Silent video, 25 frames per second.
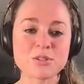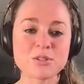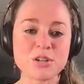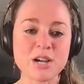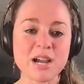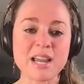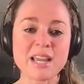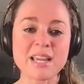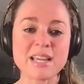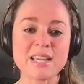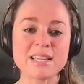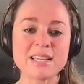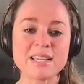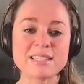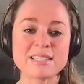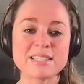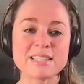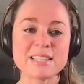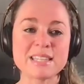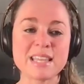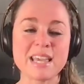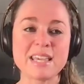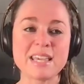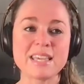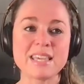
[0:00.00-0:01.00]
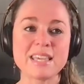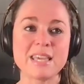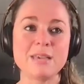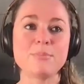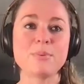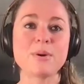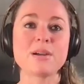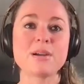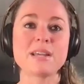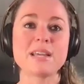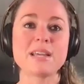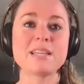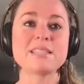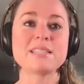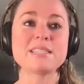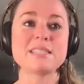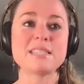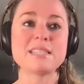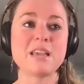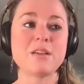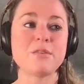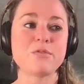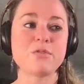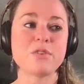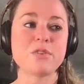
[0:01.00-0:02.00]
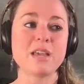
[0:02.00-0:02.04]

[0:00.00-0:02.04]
trying to like keep our kids safe.